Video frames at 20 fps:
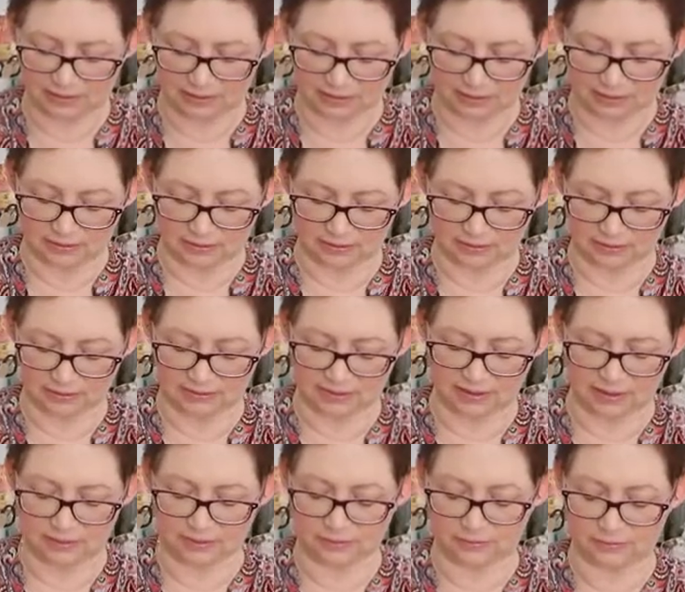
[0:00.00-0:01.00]
as
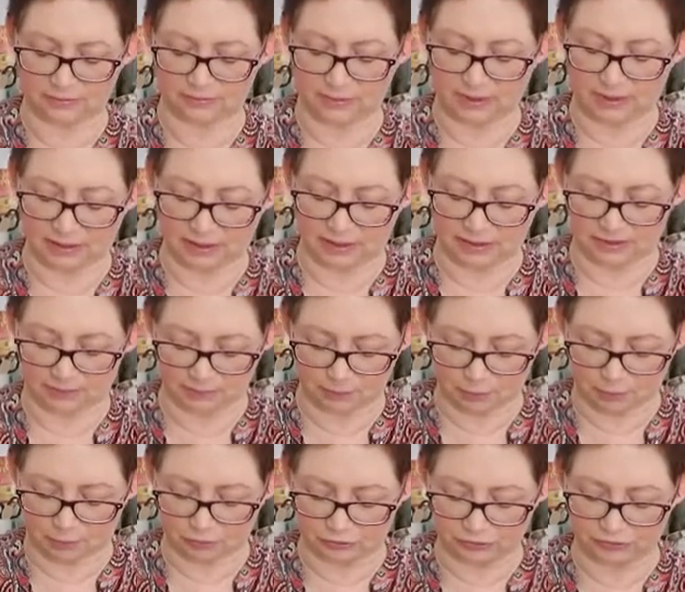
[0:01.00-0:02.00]
how it's
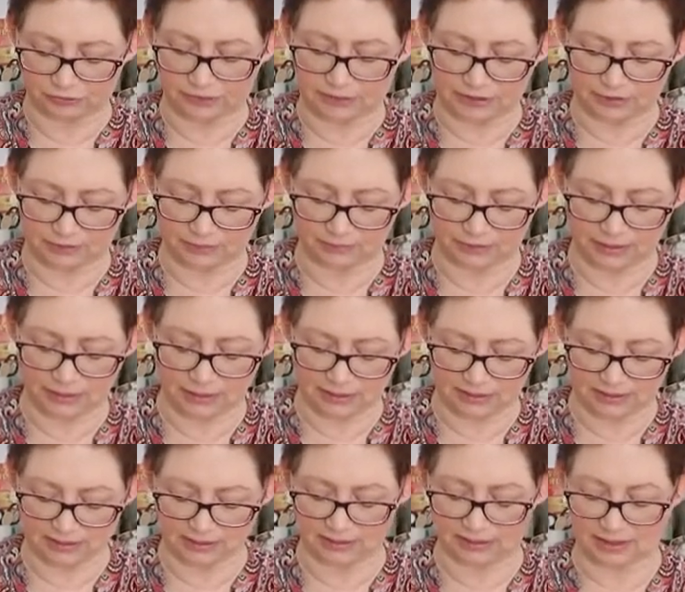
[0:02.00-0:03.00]
portrayed on the
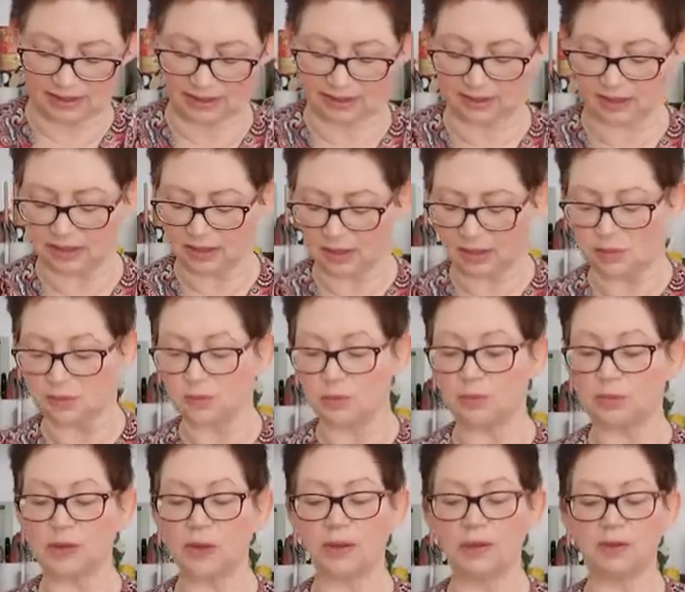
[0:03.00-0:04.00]
internet, but we
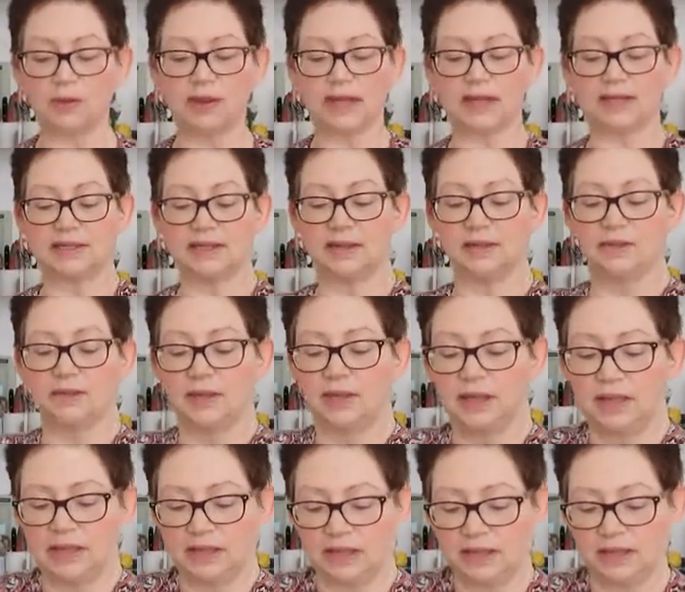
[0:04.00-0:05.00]
are getting
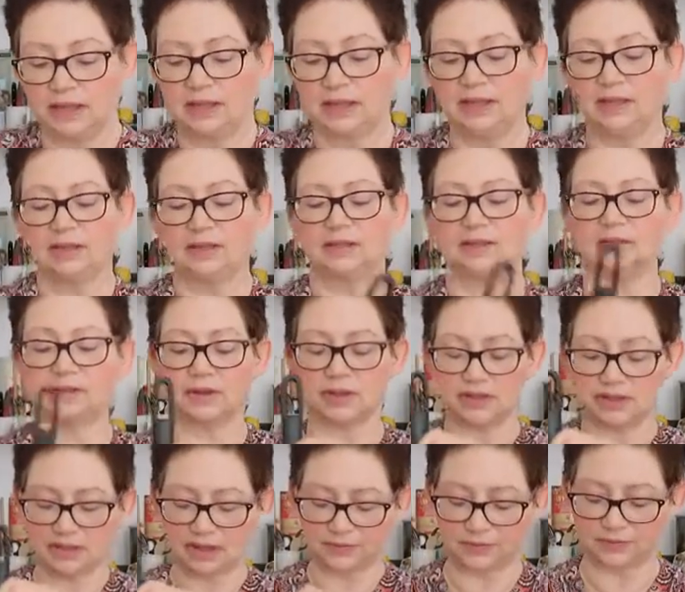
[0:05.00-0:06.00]
there. So I'm going to
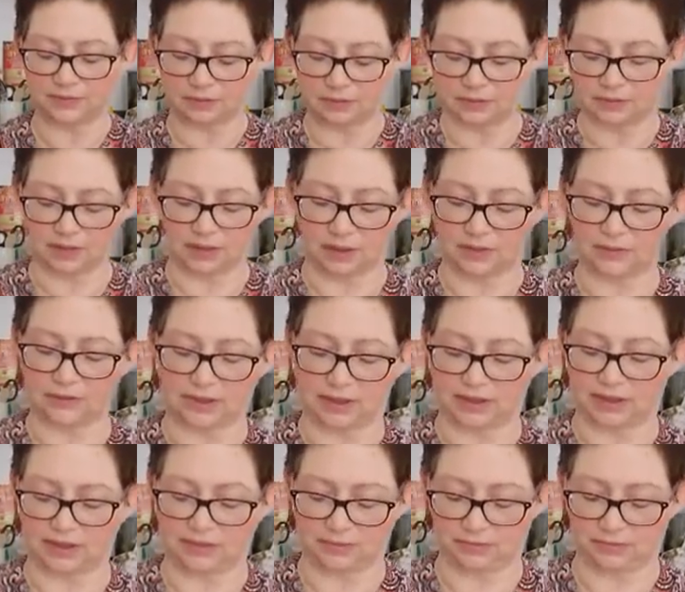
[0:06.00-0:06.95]
have another go now.